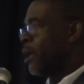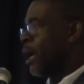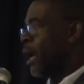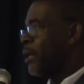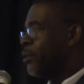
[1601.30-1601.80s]

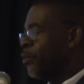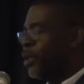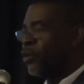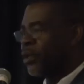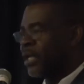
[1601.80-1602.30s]
And
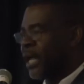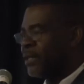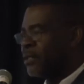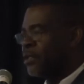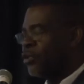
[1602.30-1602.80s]
we're looking
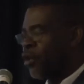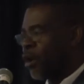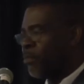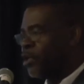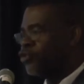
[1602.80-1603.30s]
at the
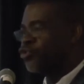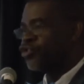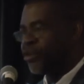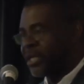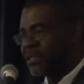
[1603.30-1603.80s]
normal
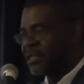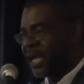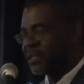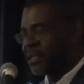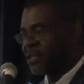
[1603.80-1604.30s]
nutrient
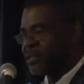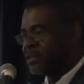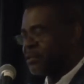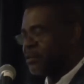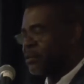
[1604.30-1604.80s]

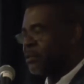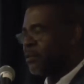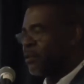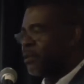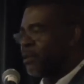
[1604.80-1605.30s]
status,
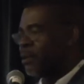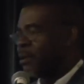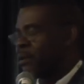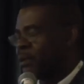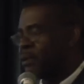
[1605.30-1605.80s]

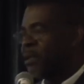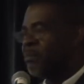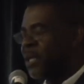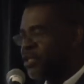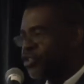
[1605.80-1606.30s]
the
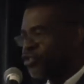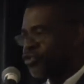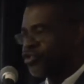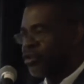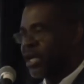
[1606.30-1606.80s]
major
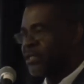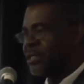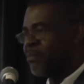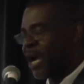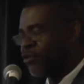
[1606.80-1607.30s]
nutrients,
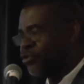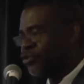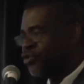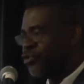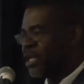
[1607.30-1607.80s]
the
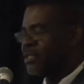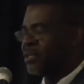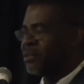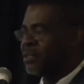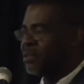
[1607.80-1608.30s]
macronutrients,
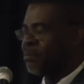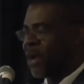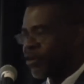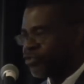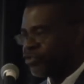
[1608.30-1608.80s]
the
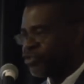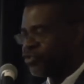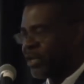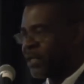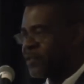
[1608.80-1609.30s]

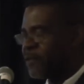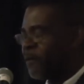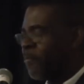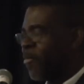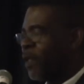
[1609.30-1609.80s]
micronutrients.
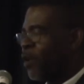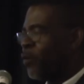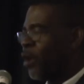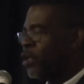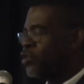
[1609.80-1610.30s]

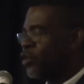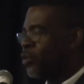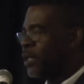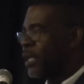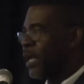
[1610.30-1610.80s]
We're also
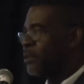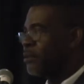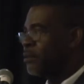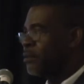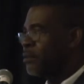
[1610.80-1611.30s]
looking
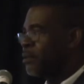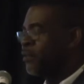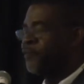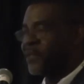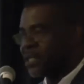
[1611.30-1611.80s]
at
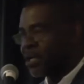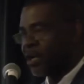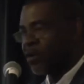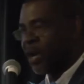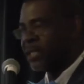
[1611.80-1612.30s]
the
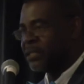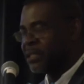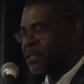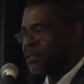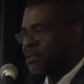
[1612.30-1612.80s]
physical
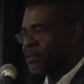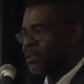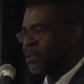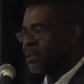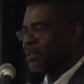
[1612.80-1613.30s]
qualities,
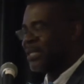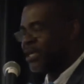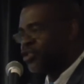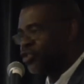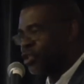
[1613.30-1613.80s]

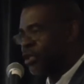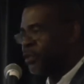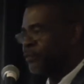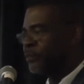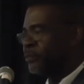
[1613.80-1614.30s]

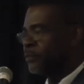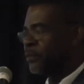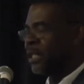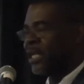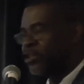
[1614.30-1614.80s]
texture,
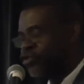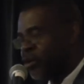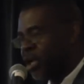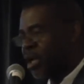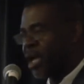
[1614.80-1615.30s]

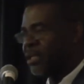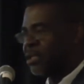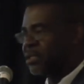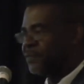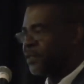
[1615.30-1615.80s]
electrical
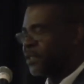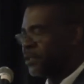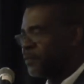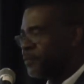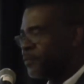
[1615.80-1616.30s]

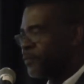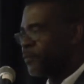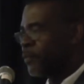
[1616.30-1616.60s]
conductivity,